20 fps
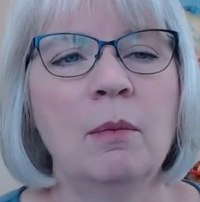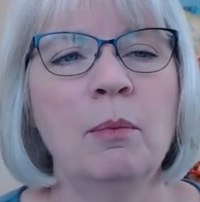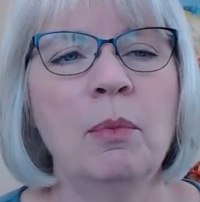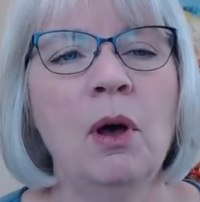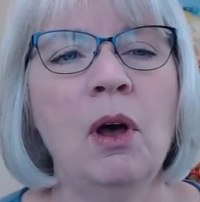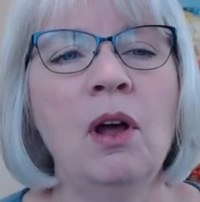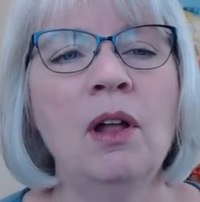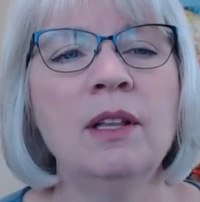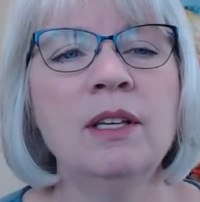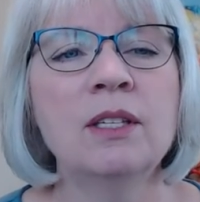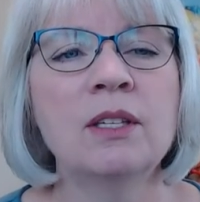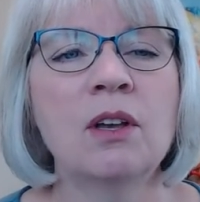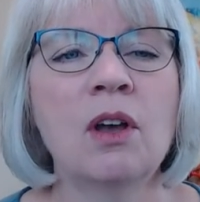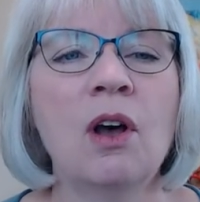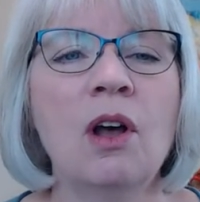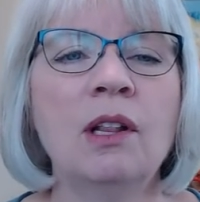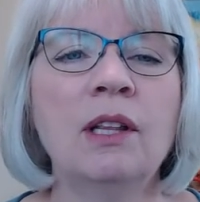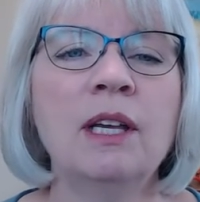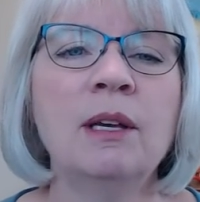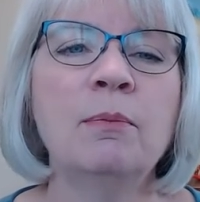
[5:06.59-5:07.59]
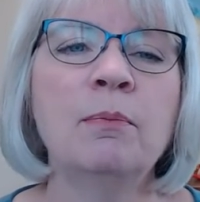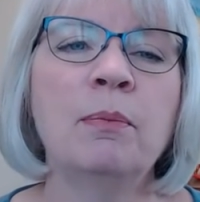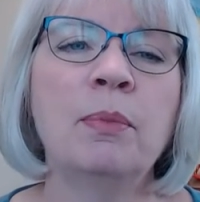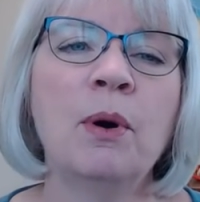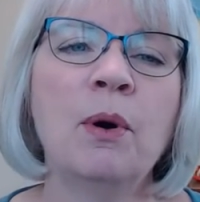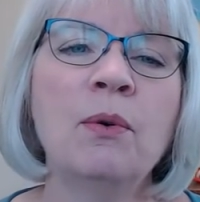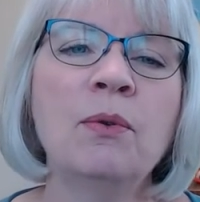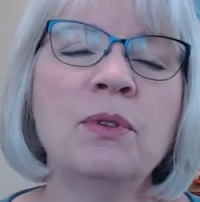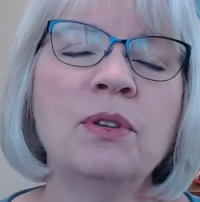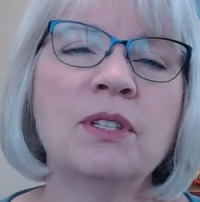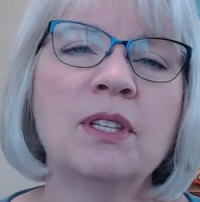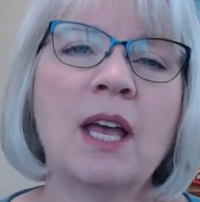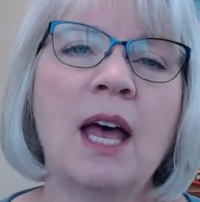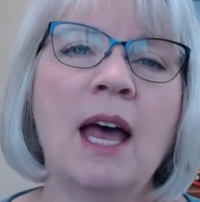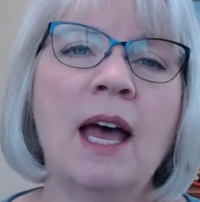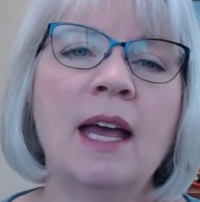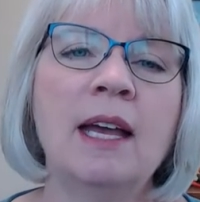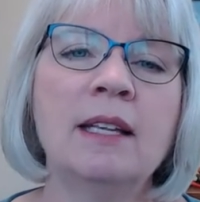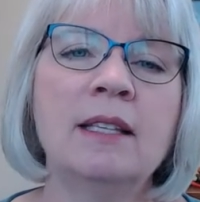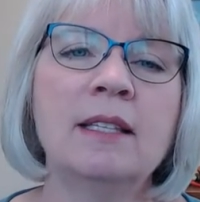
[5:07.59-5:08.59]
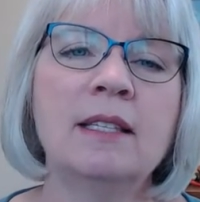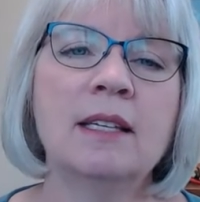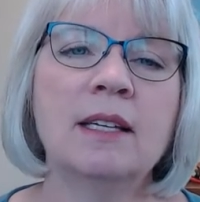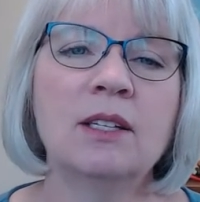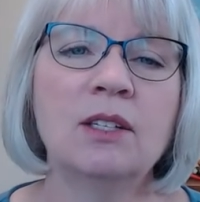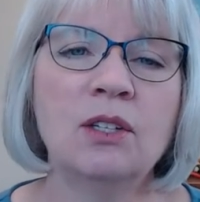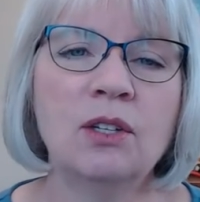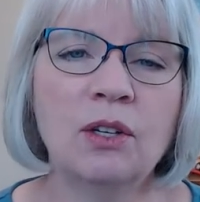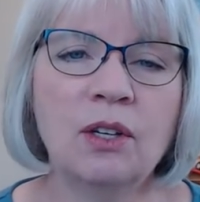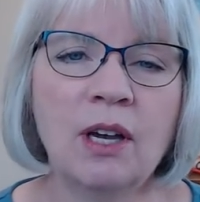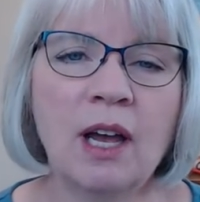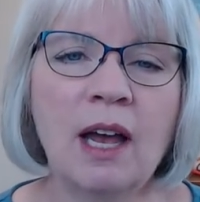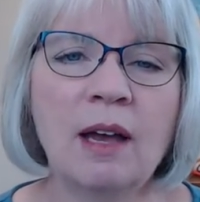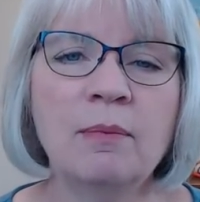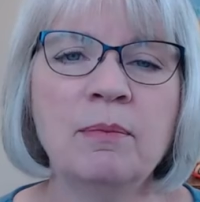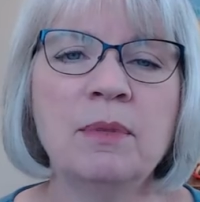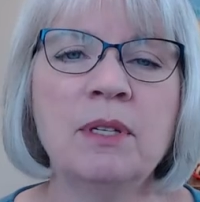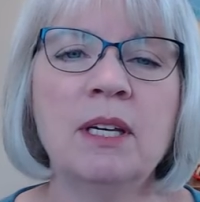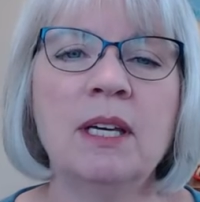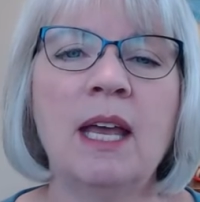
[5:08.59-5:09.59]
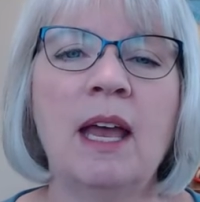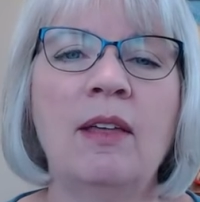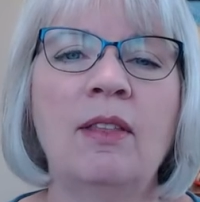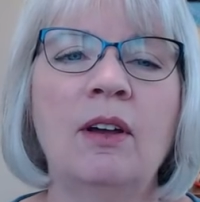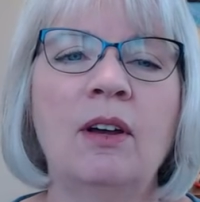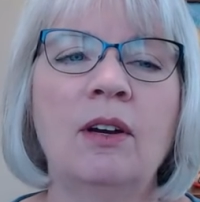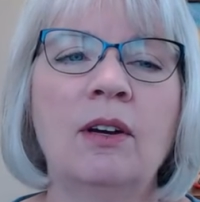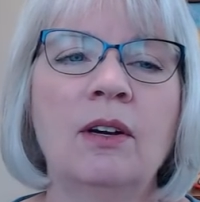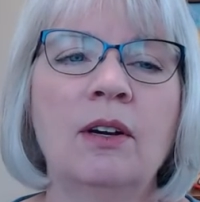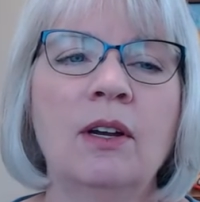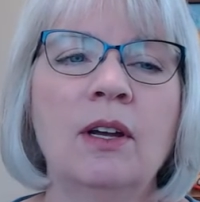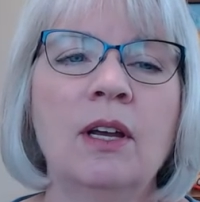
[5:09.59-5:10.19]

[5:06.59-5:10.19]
Paul is calling both sides to come together,